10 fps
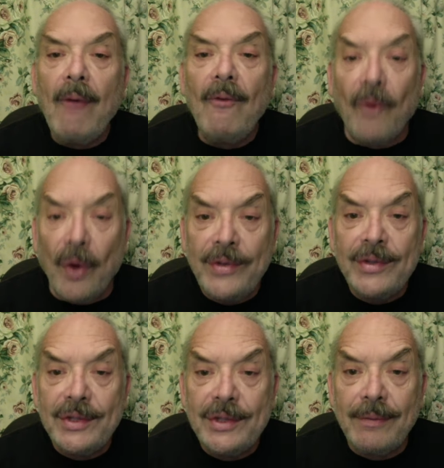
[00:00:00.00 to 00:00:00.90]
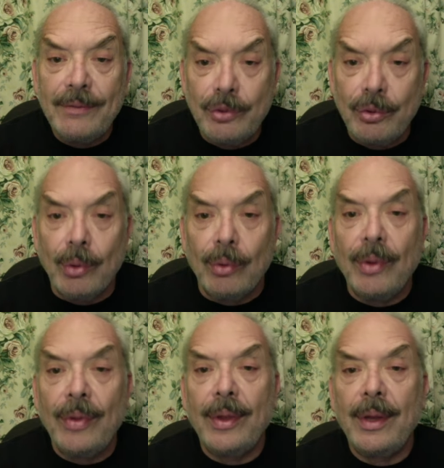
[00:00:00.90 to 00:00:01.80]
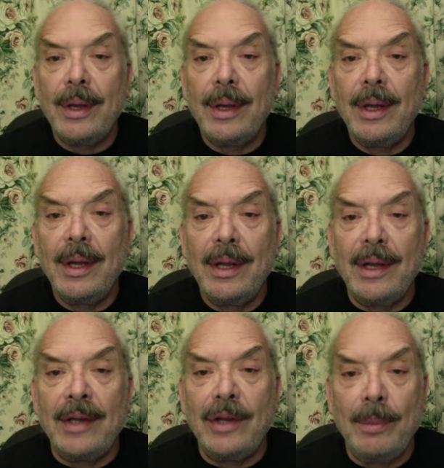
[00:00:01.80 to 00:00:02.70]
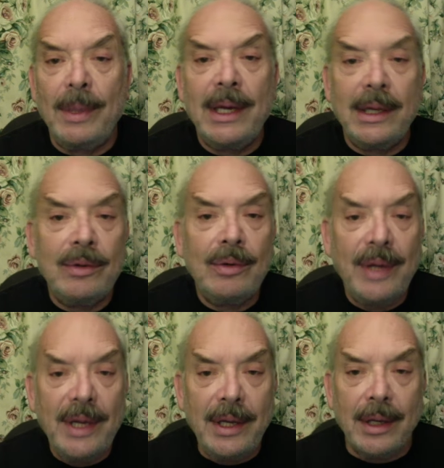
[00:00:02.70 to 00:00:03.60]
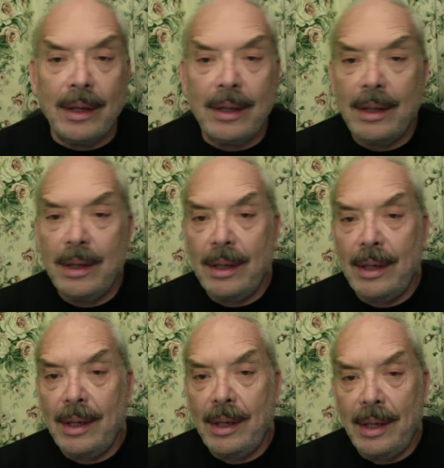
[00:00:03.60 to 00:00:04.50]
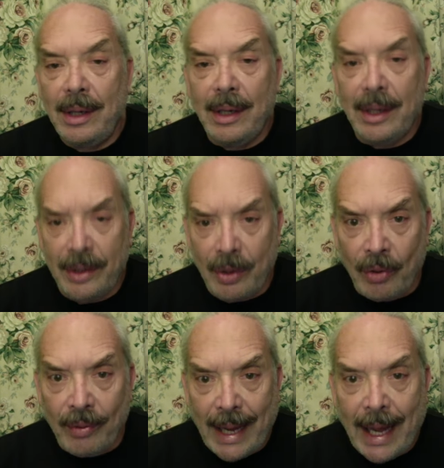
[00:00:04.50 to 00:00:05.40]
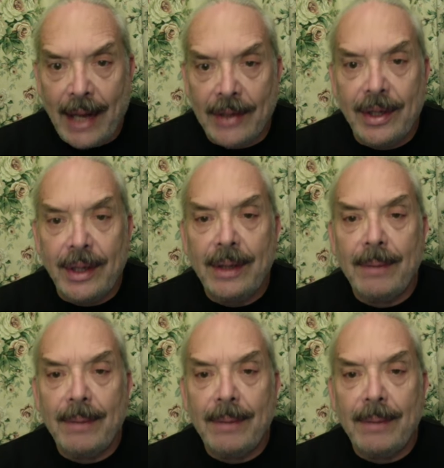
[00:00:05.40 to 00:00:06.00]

voices of truth that you begin to hear in your reality.